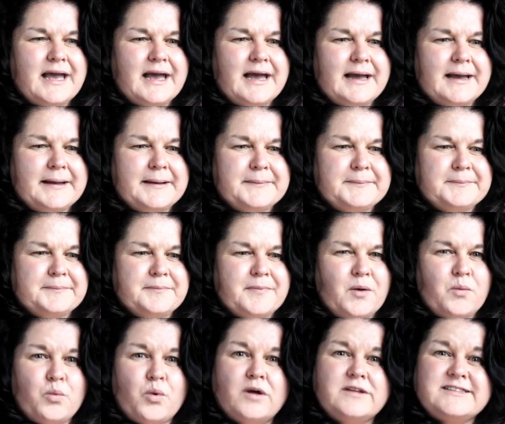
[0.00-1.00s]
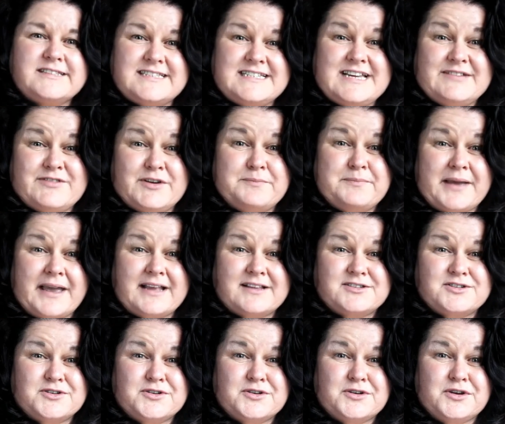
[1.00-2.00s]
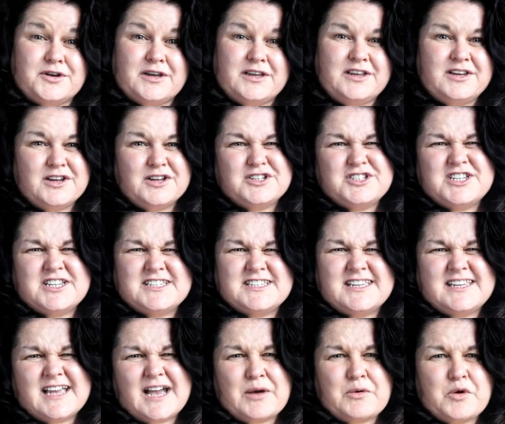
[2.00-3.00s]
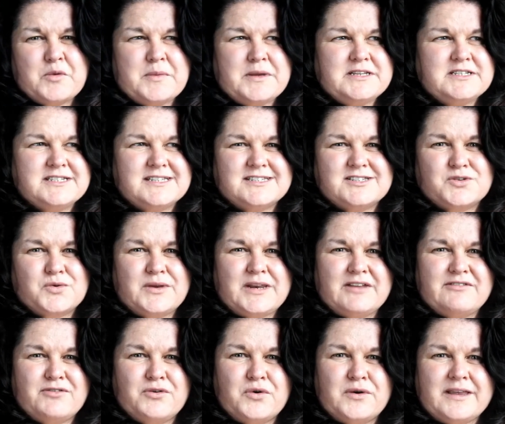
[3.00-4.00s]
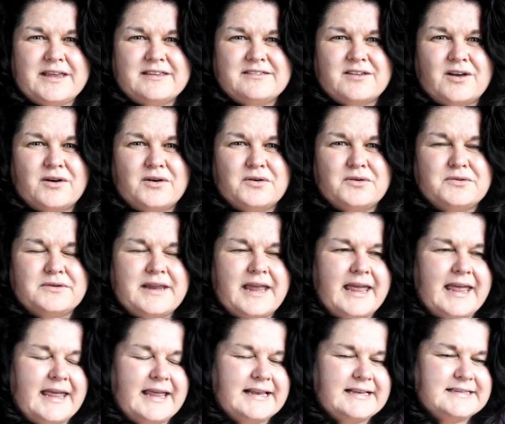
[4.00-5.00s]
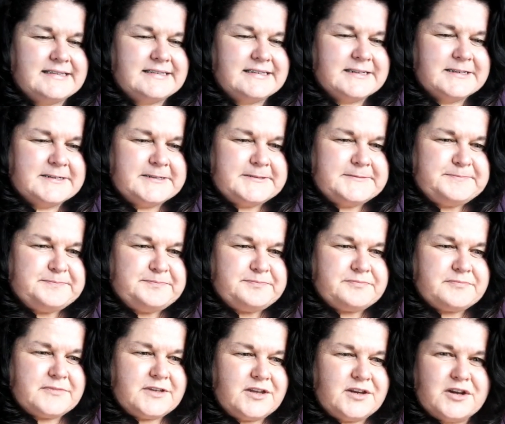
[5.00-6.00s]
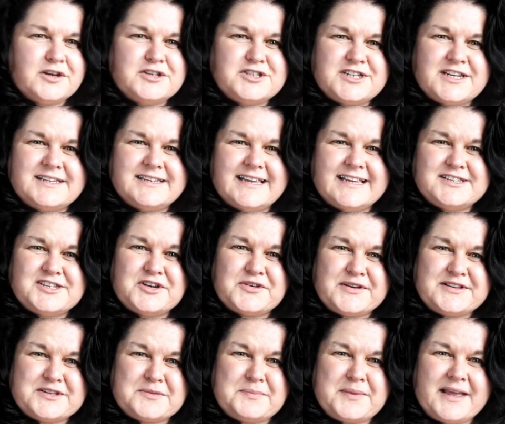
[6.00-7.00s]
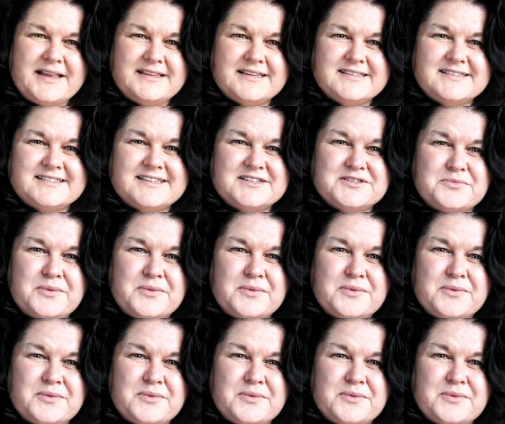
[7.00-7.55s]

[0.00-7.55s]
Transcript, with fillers: um, want to give it back to her. You know, she's a young woman, she's 24 years old, and you know, she needs her independence as